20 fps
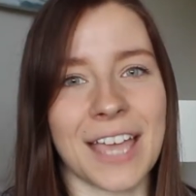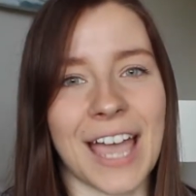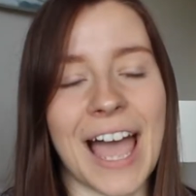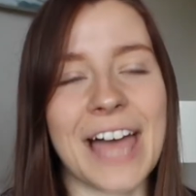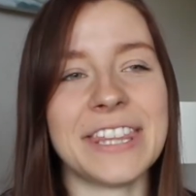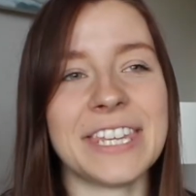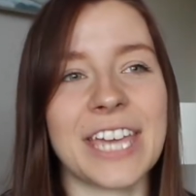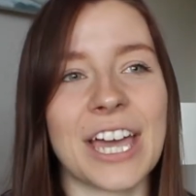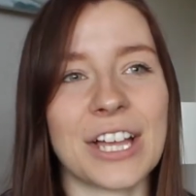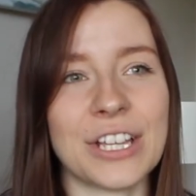
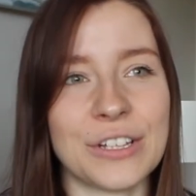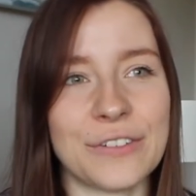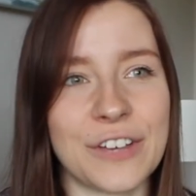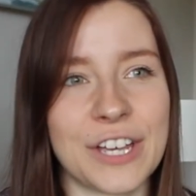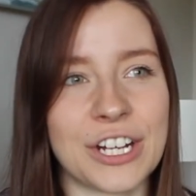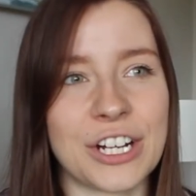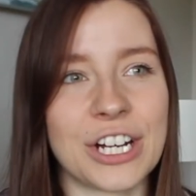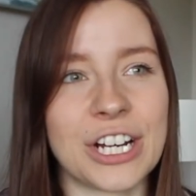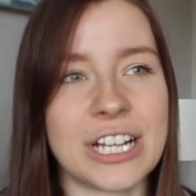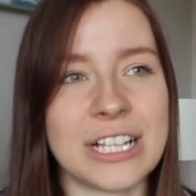And the
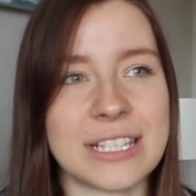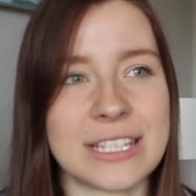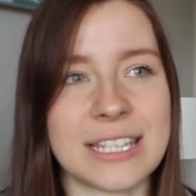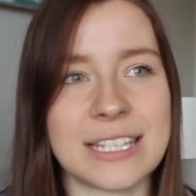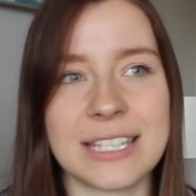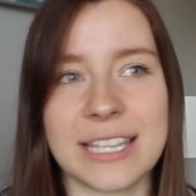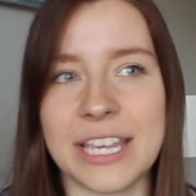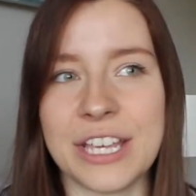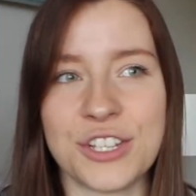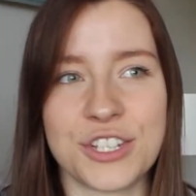elevator is
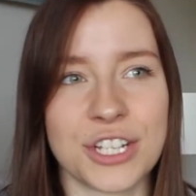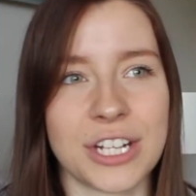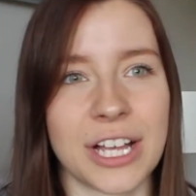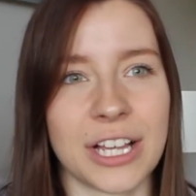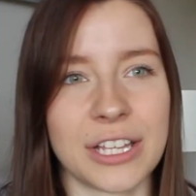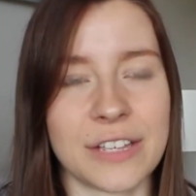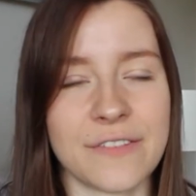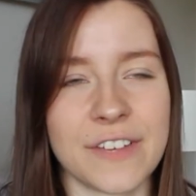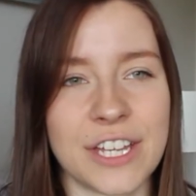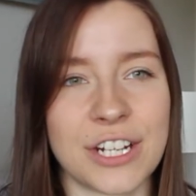this ancient
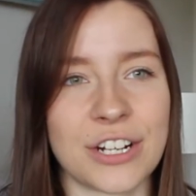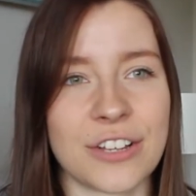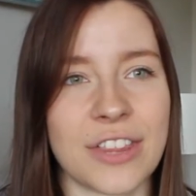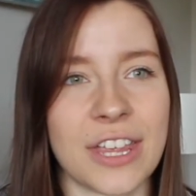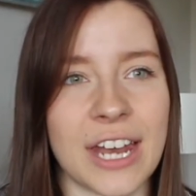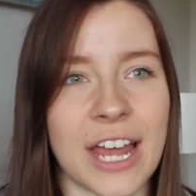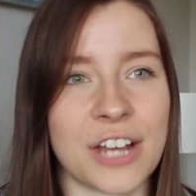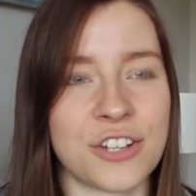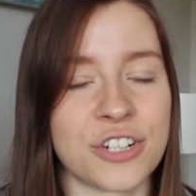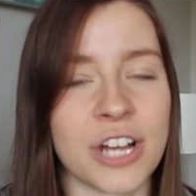elevator
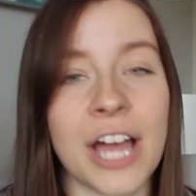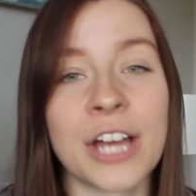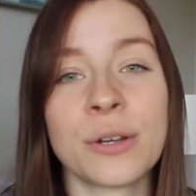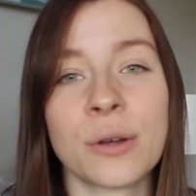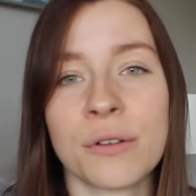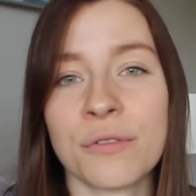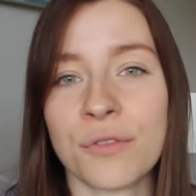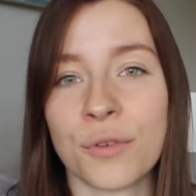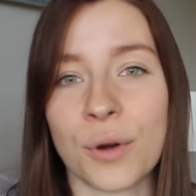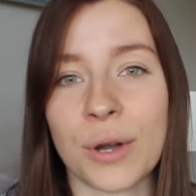that I try to
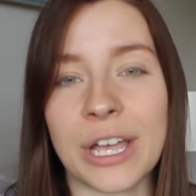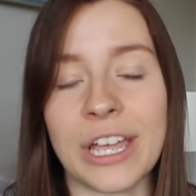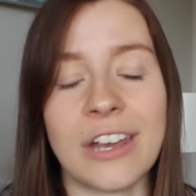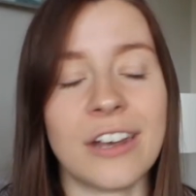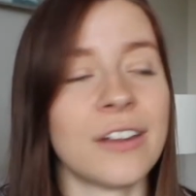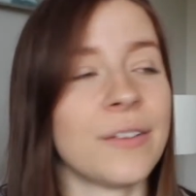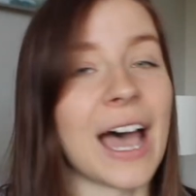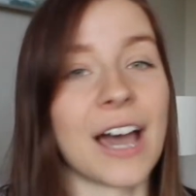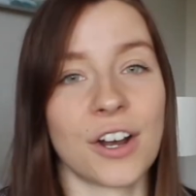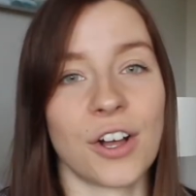
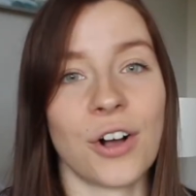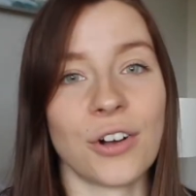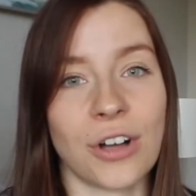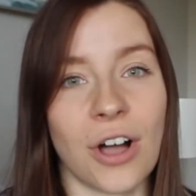avoid at all